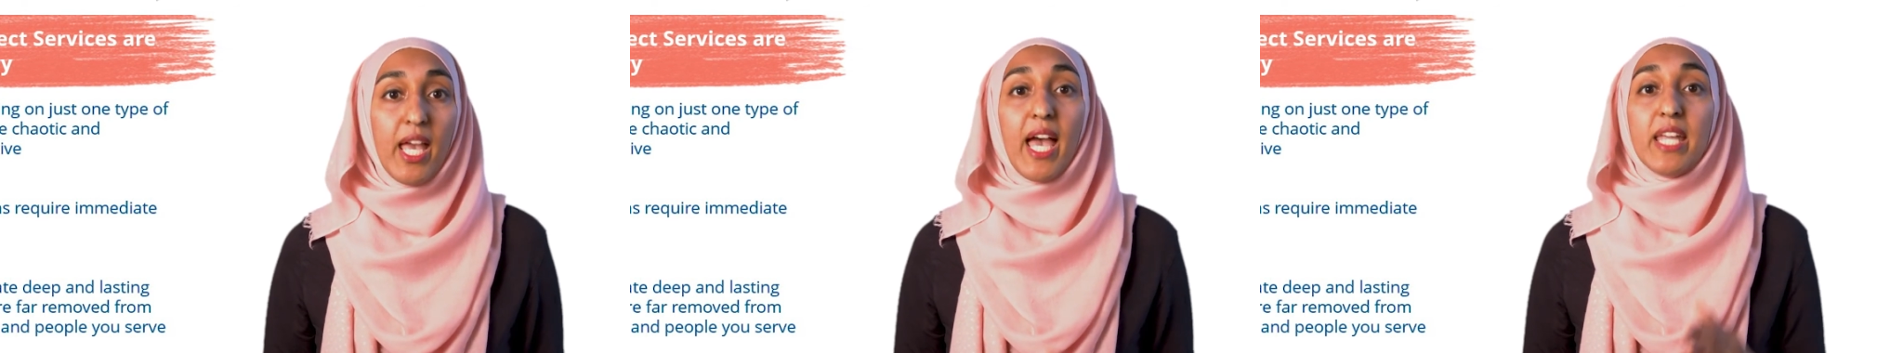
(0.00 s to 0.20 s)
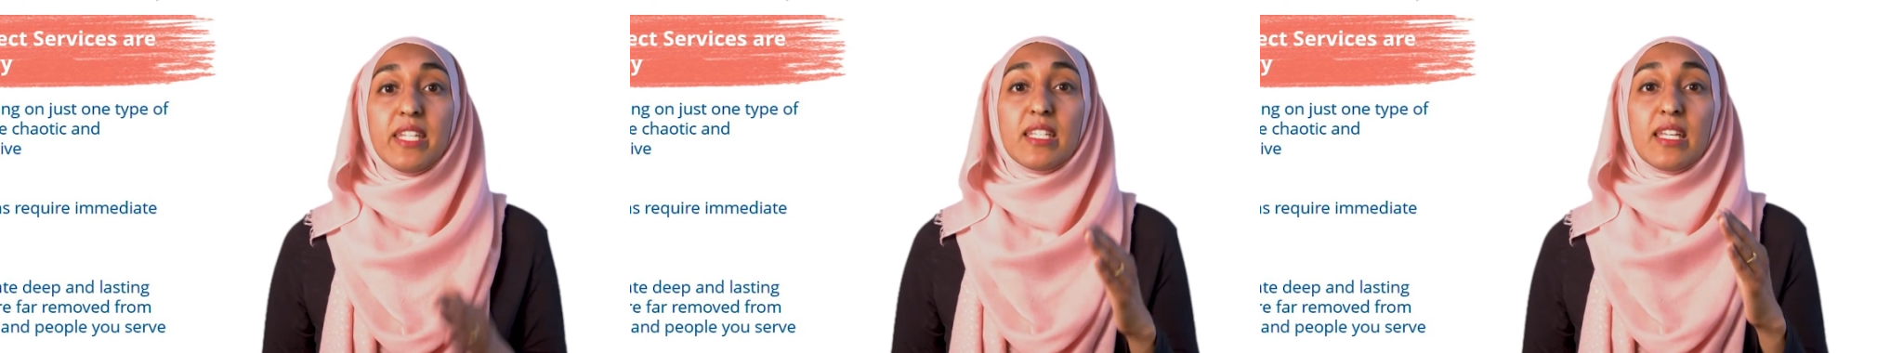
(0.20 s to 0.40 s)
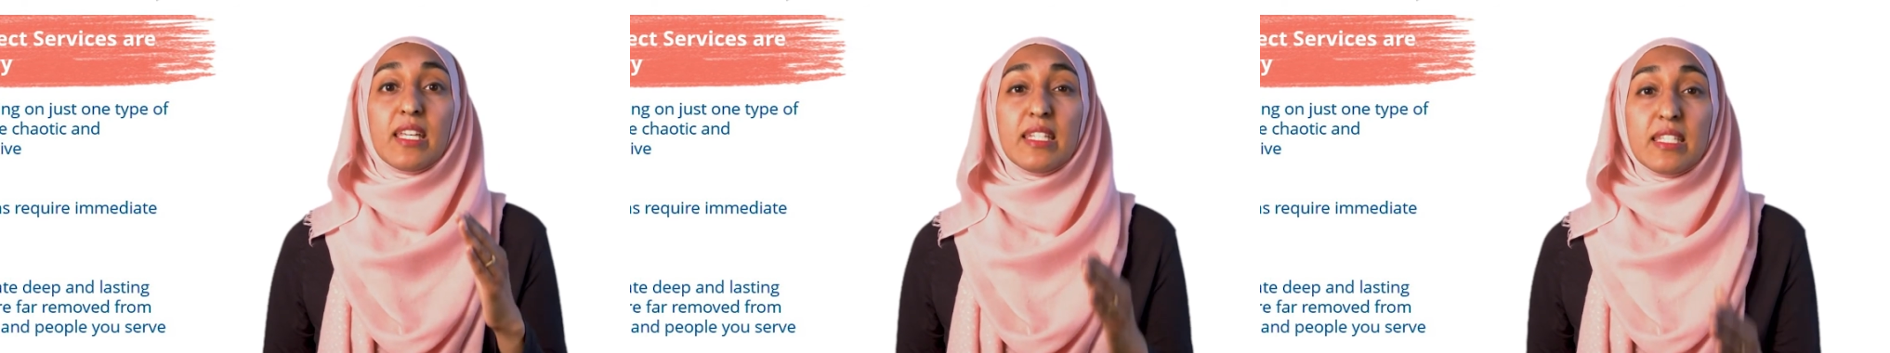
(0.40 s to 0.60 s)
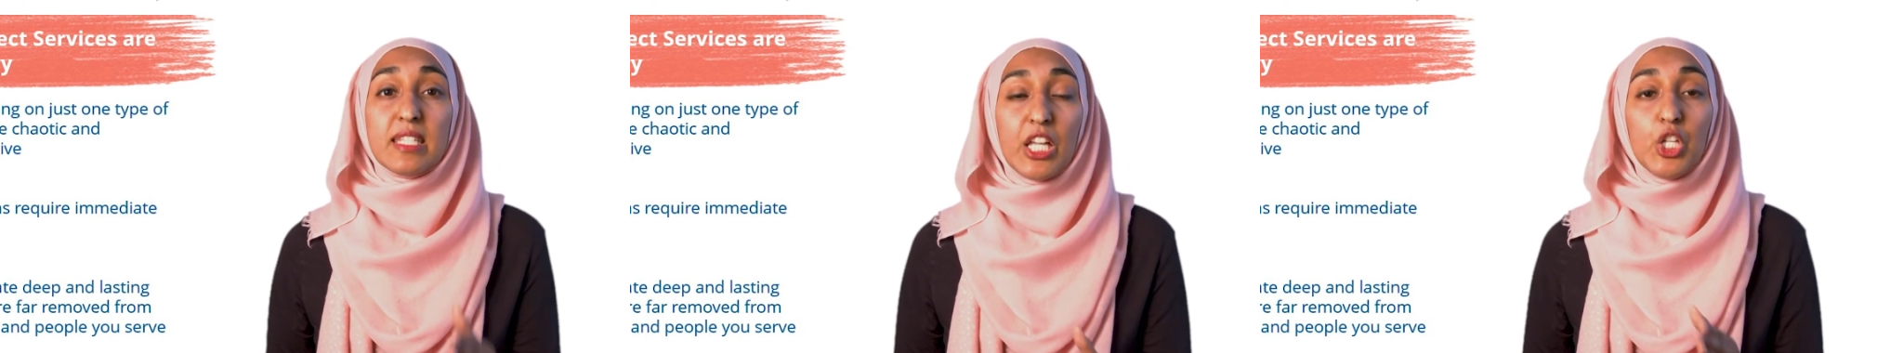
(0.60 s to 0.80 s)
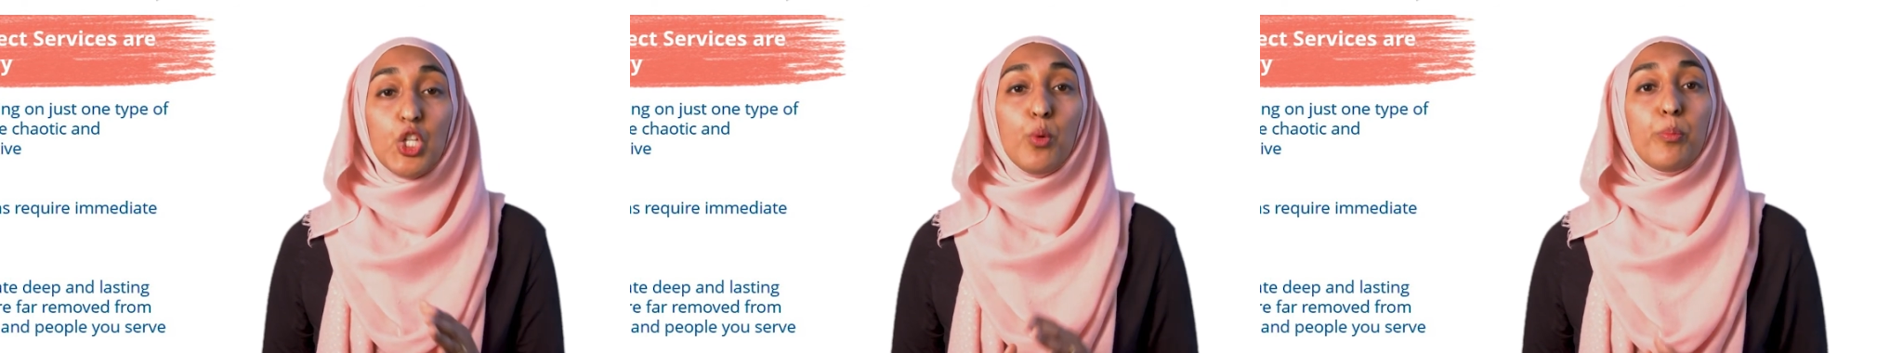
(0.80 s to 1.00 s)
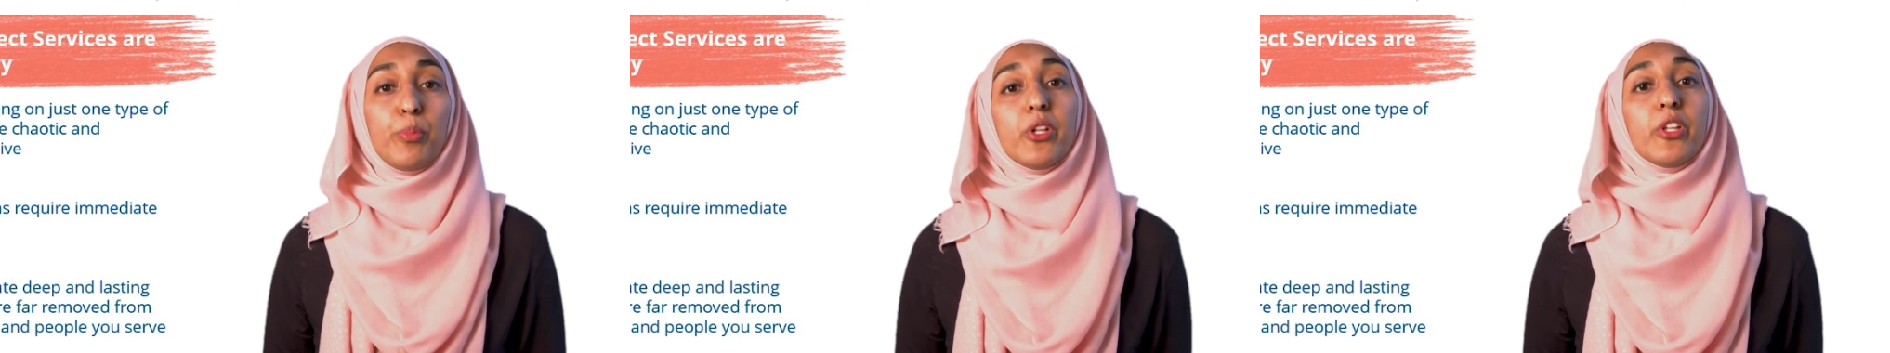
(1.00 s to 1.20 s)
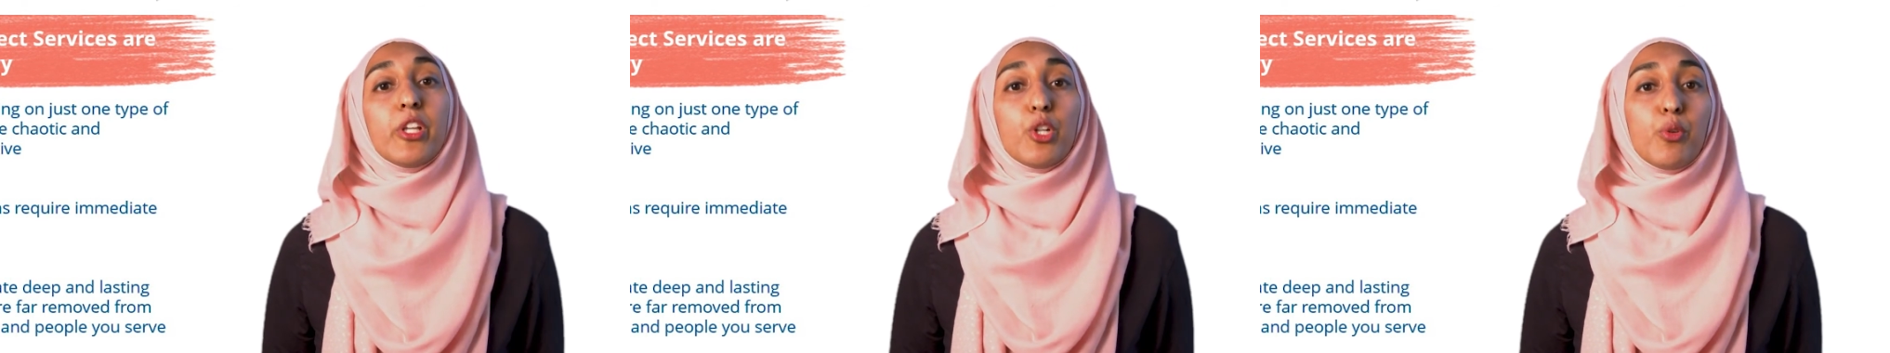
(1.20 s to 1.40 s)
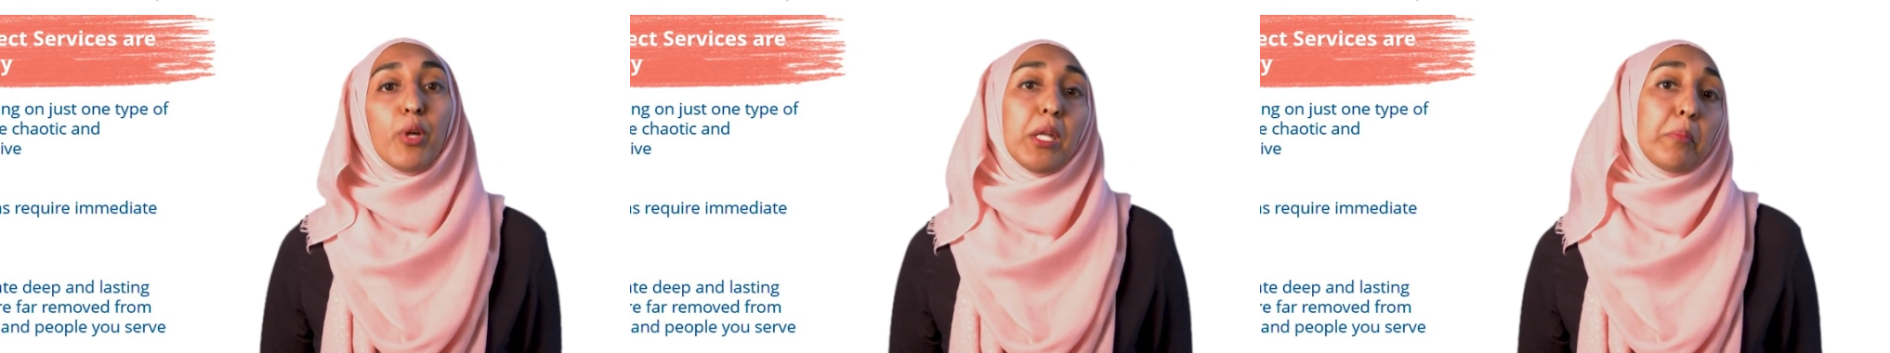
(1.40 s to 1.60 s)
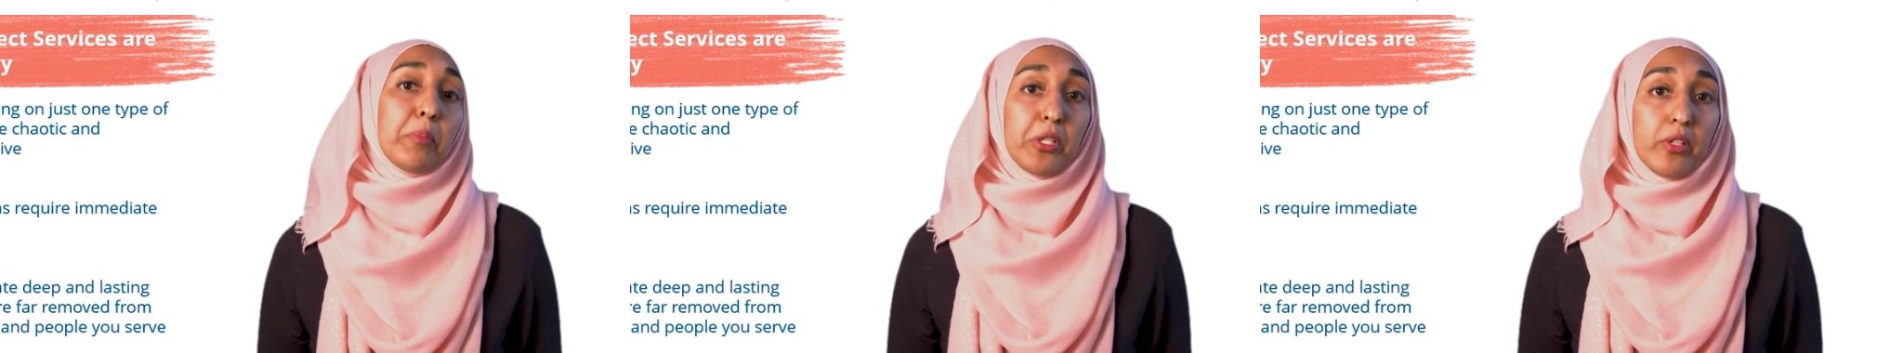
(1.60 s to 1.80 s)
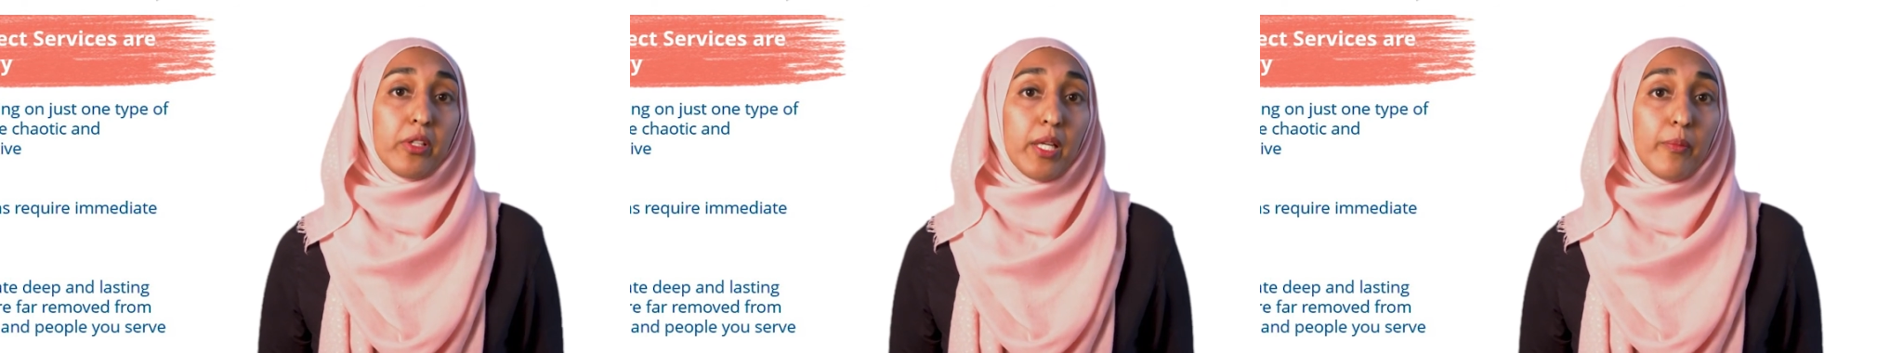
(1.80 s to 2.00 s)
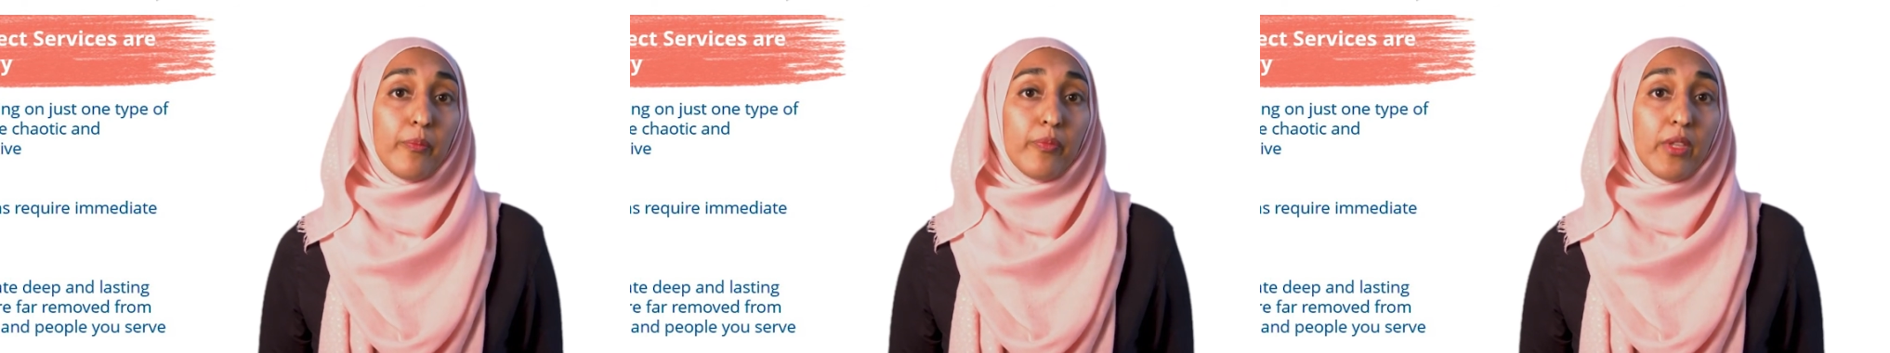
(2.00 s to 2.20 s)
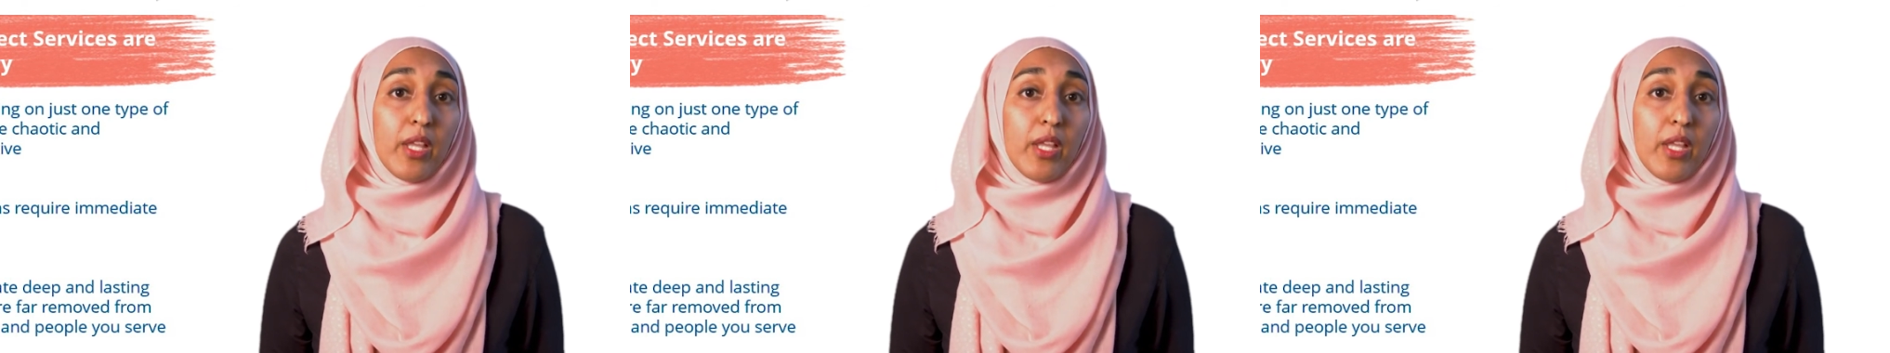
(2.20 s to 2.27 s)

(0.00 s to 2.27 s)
and to continue building credibility.